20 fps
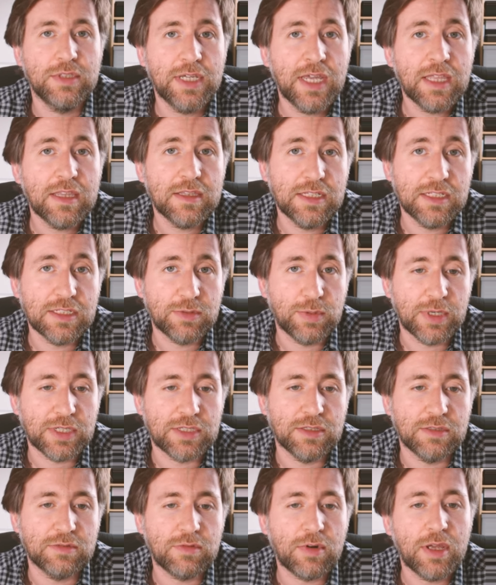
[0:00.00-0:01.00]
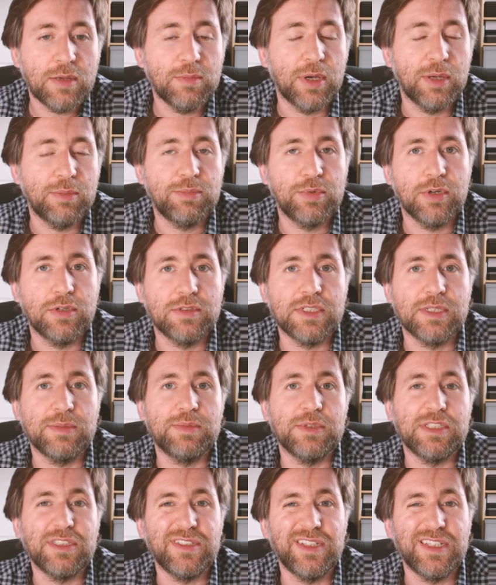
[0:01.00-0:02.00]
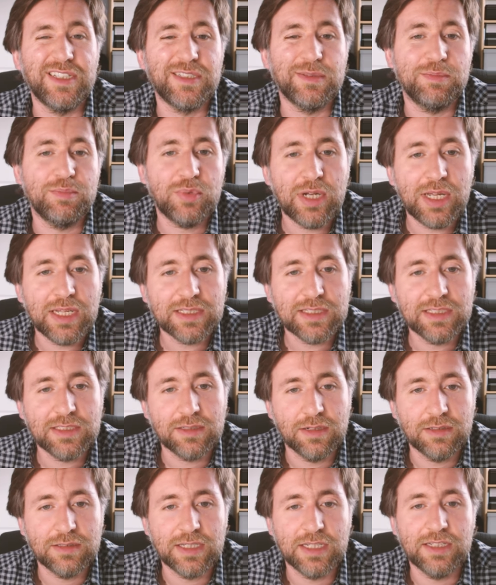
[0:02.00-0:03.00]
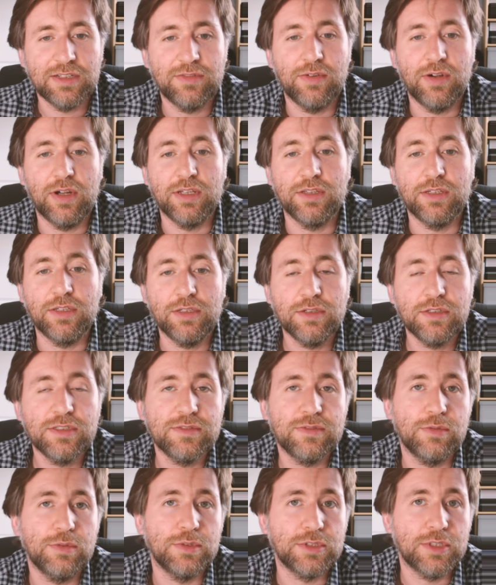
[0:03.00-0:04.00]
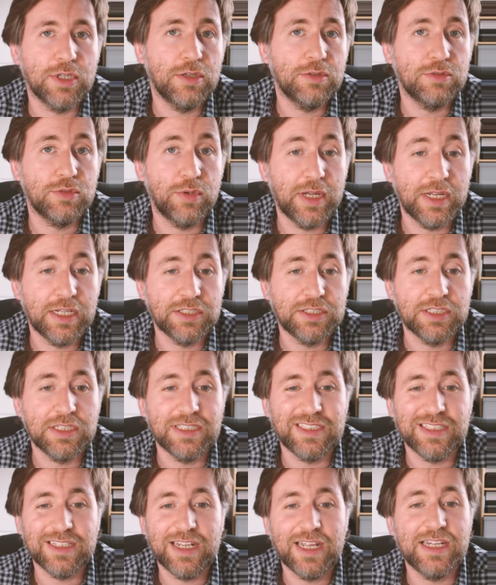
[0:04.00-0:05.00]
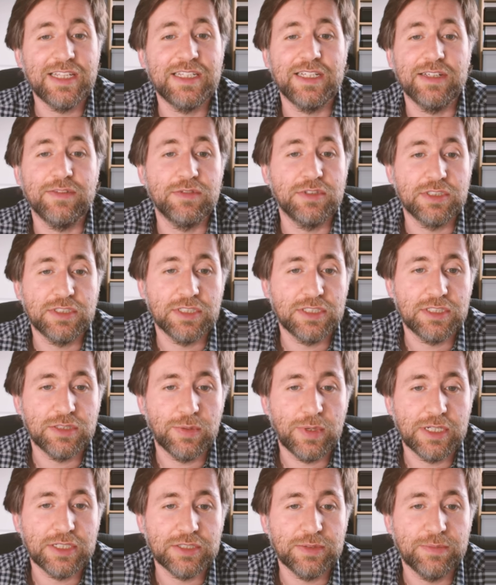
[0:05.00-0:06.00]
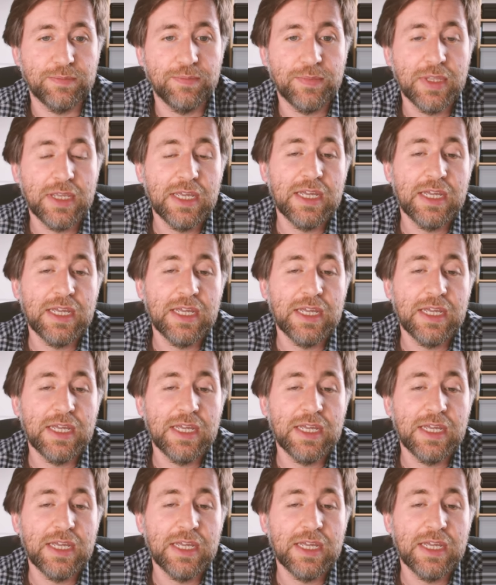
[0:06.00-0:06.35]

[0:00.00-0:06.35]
To get these questions right, my pro tip is you need to practice identifying the useful and total energies in any given situation.